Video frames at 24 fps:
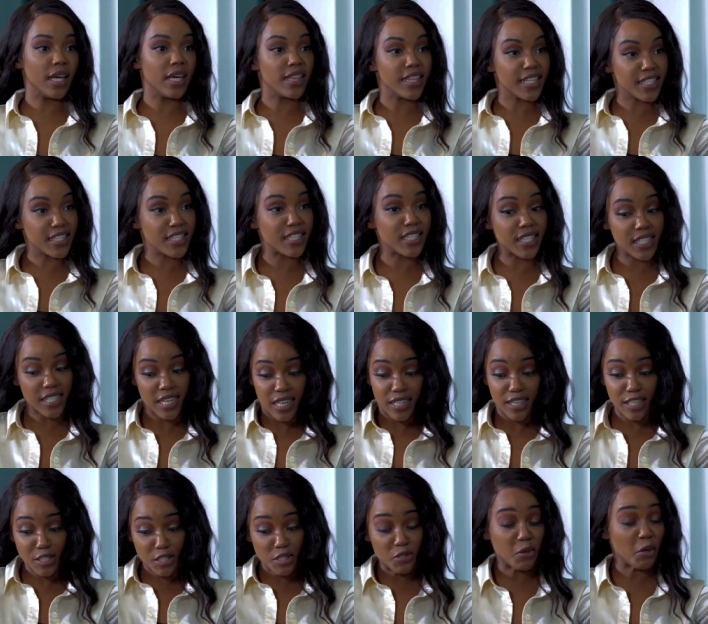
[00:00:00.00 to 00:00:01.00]
And this is
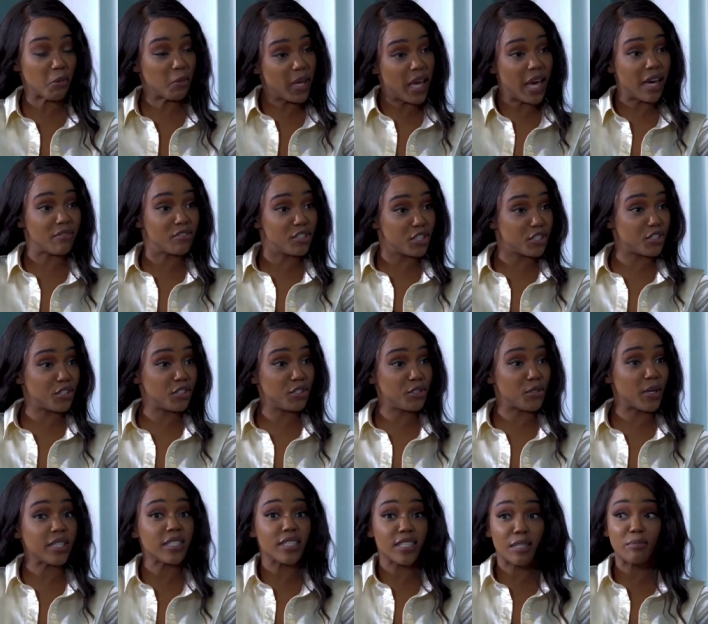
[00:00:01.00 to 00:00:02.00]
this is what we have to do.
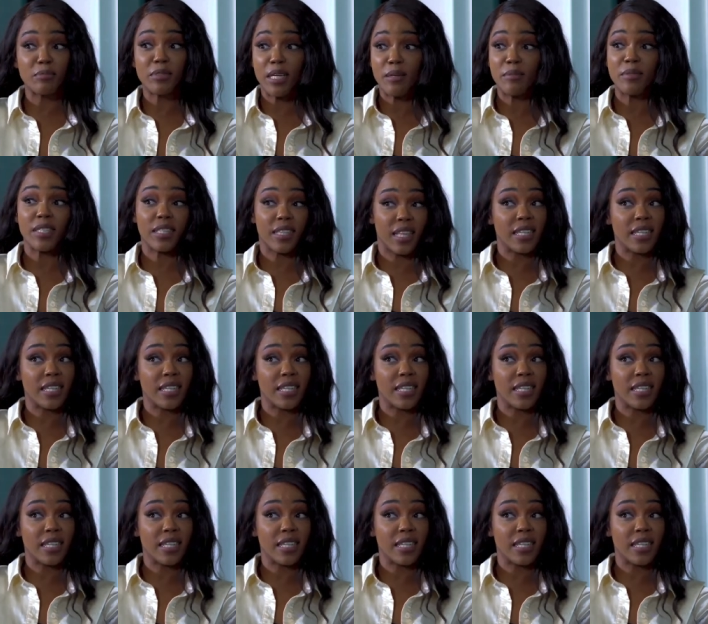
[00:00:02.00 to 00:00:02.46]
And sometimes yeah.